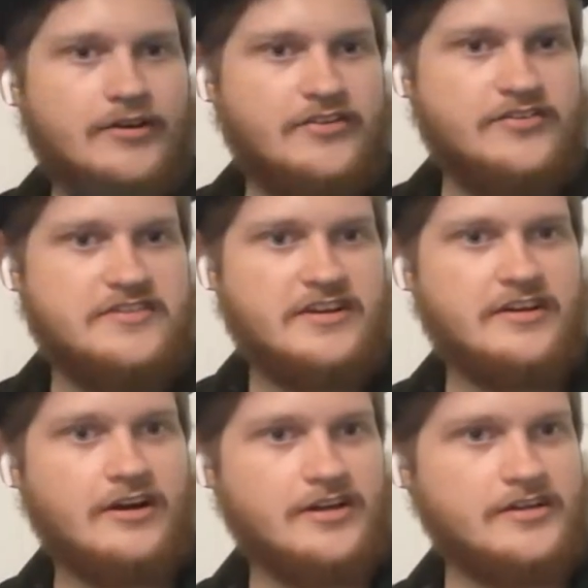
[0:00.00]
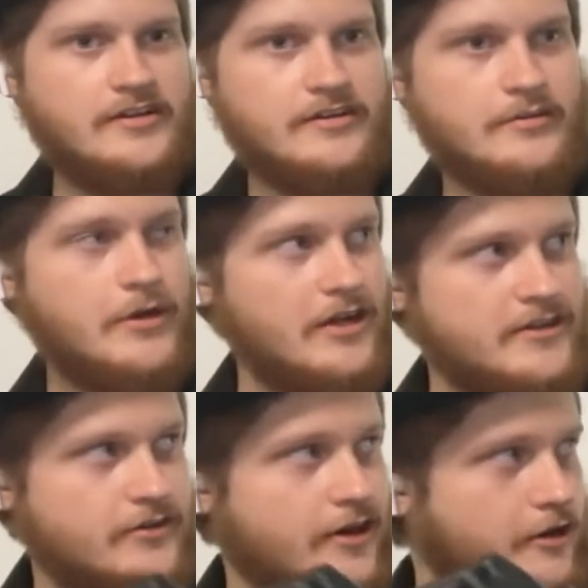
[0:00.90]
stick it on poly
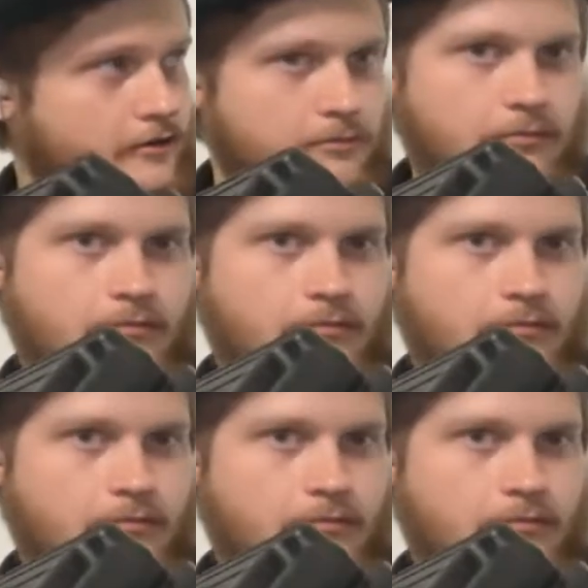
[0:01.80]
dryer